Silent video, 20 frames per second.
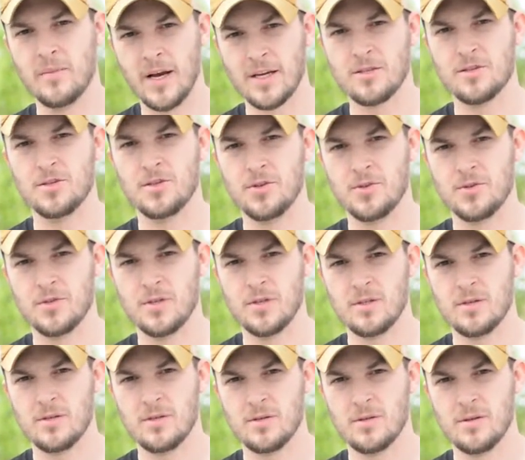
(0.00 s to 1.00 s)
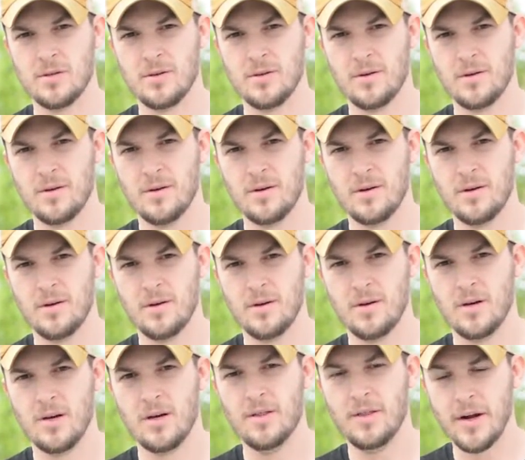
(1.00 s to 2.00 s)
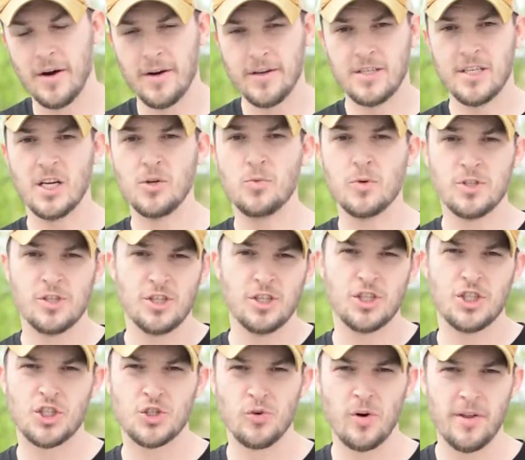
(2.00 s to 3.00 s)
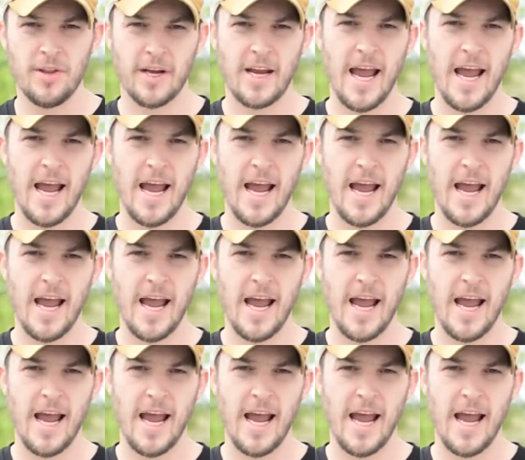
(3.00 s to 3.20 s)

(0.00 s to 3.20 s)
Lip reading: Massachusetts. Their intent was to destroy the